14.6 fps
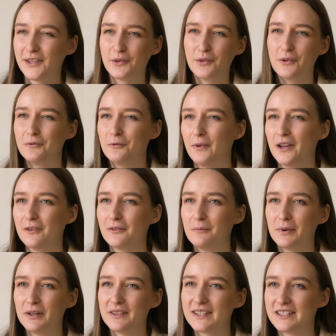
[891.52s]
their own way of
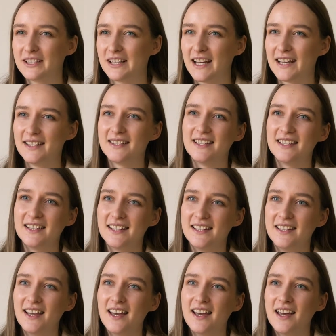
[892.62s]

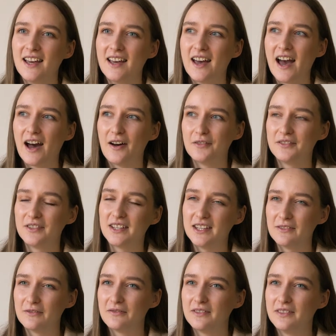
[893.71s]
personalizing how to
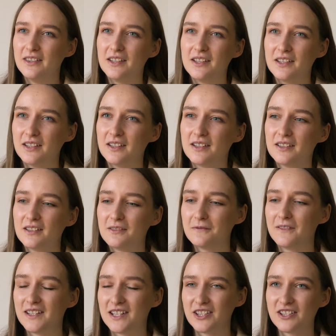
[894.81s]
give the
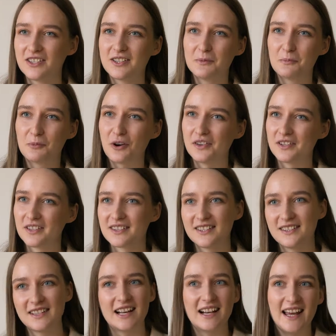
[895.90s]
finished product to
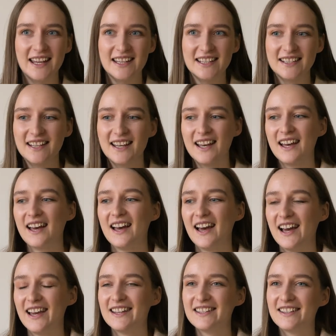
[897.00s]
the client.
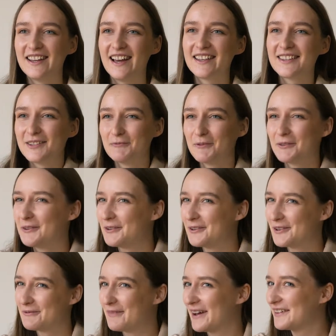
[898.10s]
And as someone who
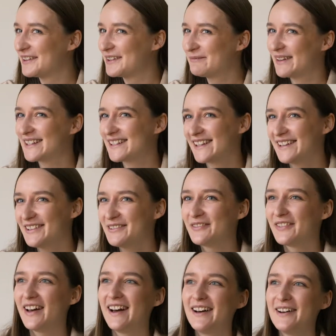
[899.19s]
got married myself,
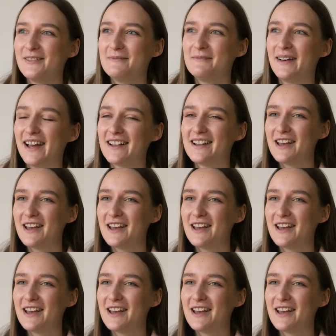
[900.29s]
I